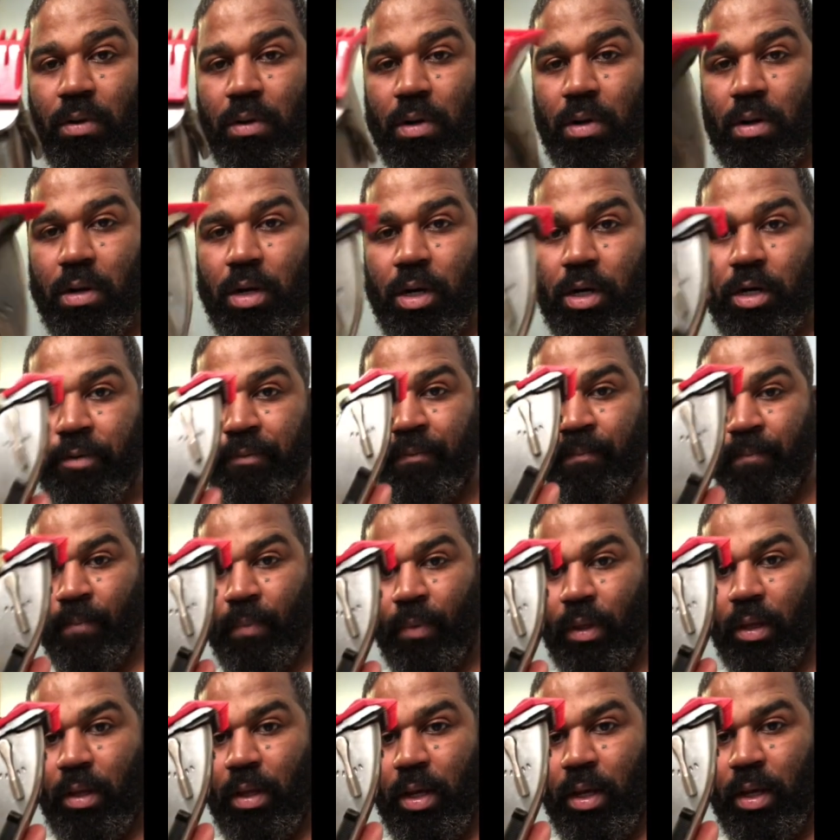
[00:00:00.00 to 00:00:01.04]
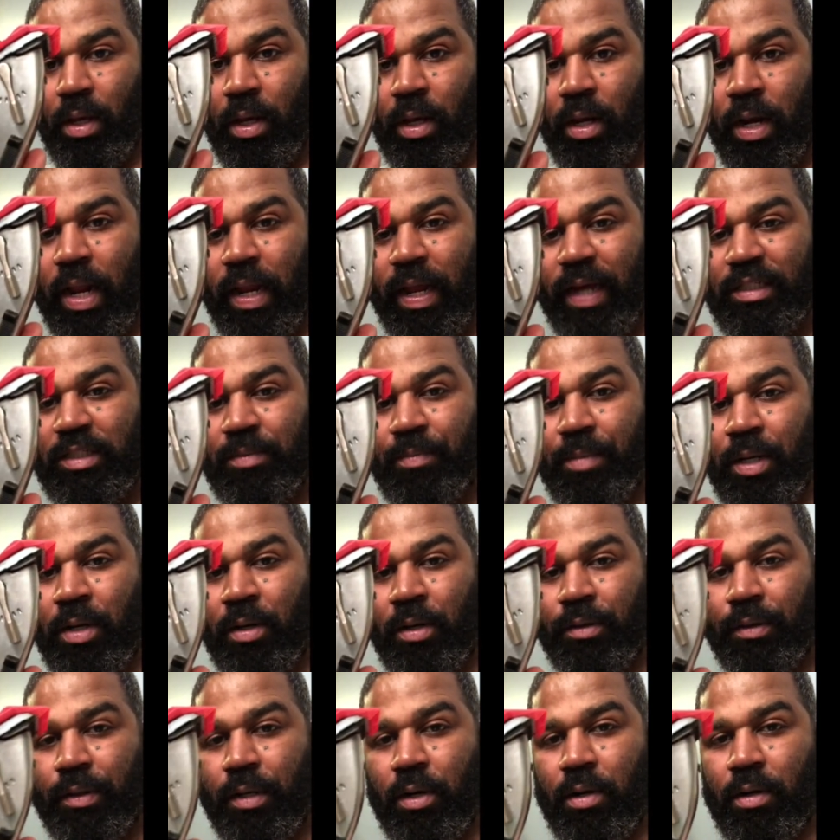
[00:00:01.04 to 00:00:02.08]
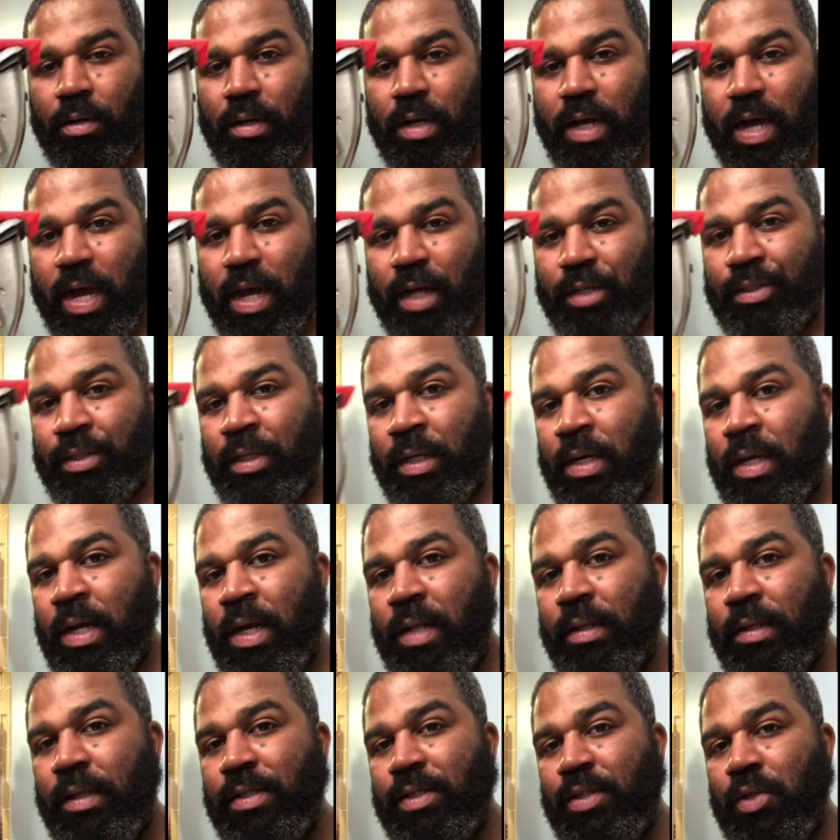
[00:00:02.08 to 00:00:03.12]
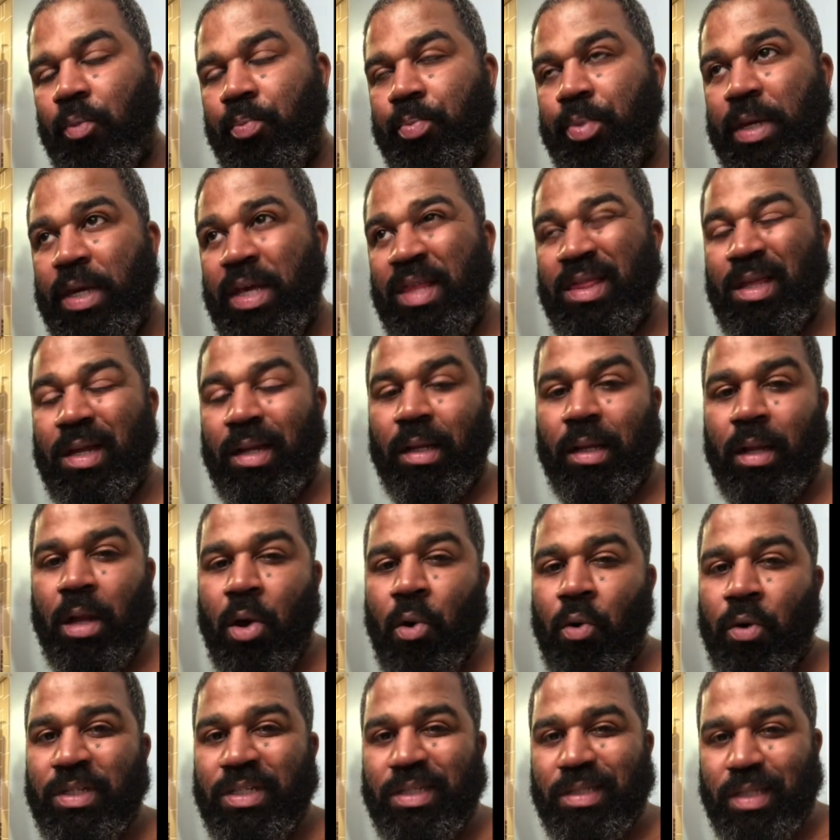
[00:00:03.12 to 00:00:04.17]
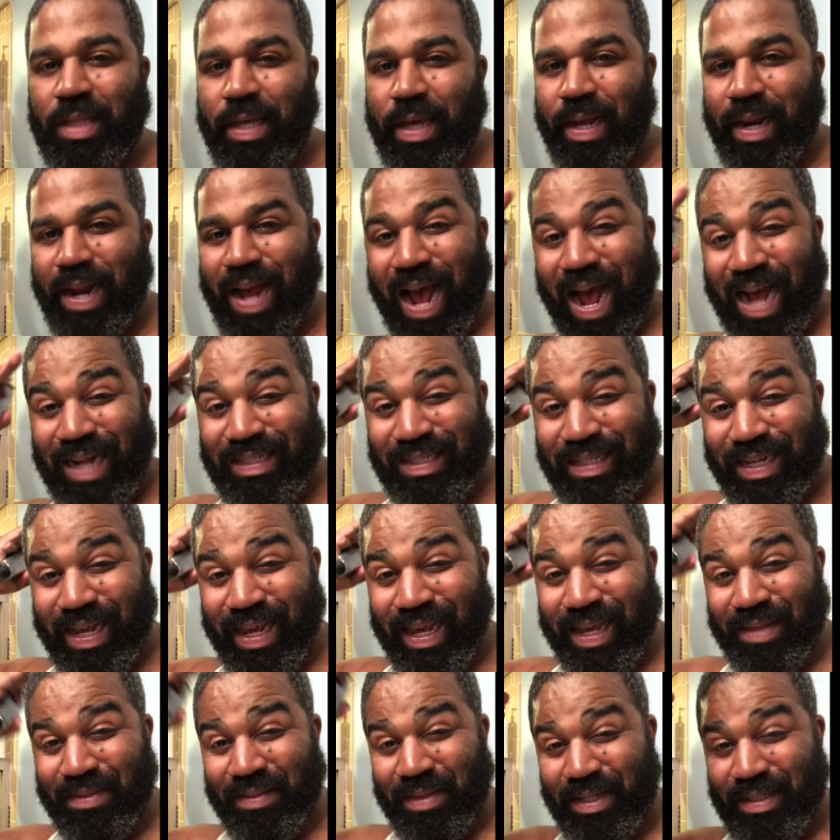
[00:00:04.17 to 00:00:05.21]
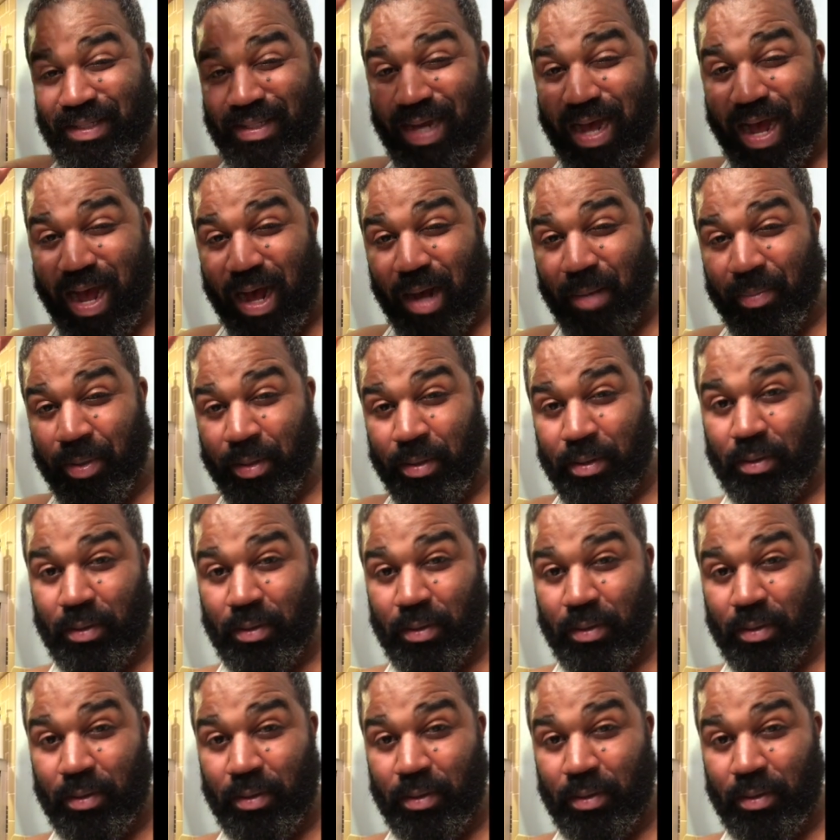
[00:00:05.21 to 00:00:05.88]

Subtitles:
guard, and I like to be on the third notch. This will be the lowest that I take the top.